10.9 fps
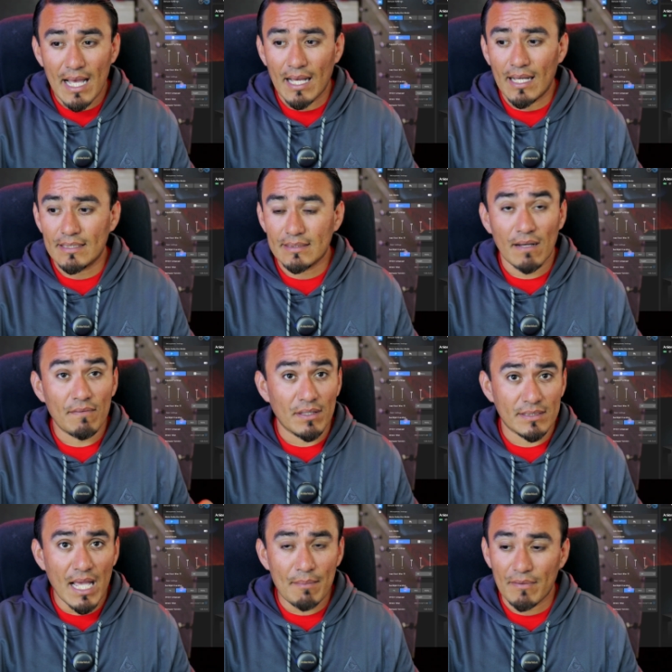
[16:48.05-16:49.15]
as of the
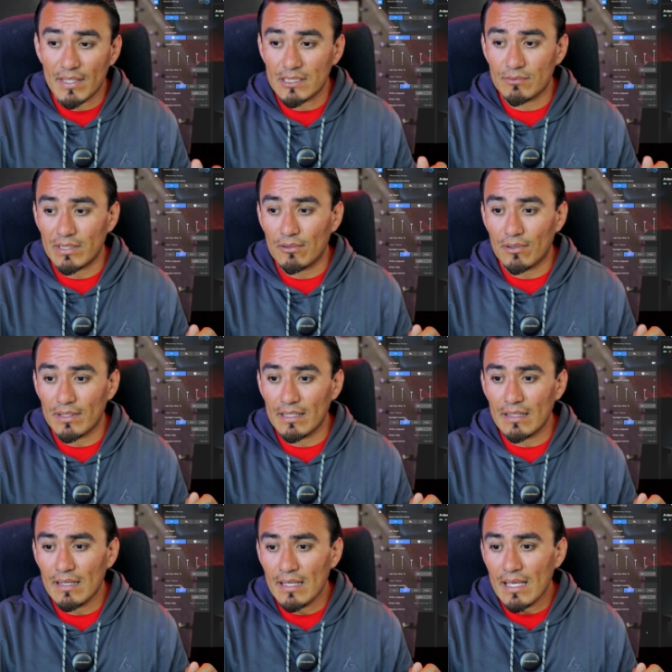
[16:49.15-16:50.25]
time of this recording,